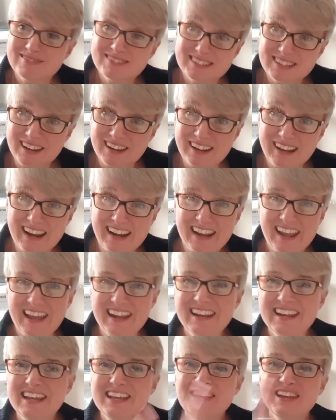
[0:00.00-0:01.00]
start
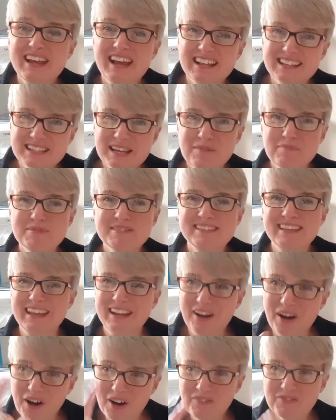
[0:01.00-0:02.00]
again, you get
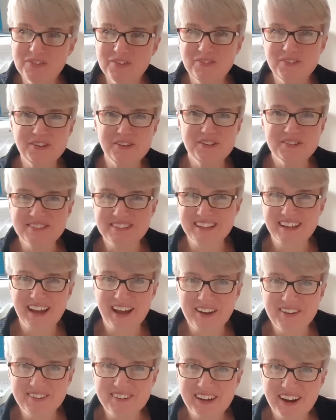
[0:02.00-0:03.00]
10% off if you use the
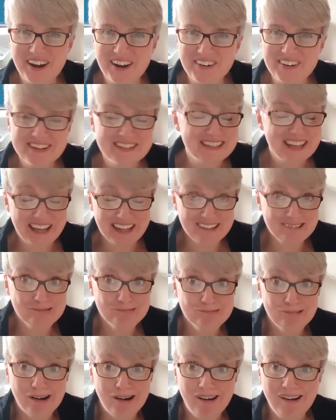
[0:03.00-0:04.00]
code Cara 10.
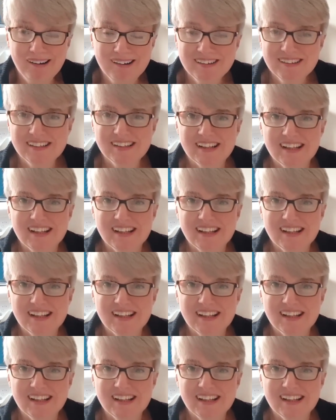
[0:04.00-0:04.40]
Wow.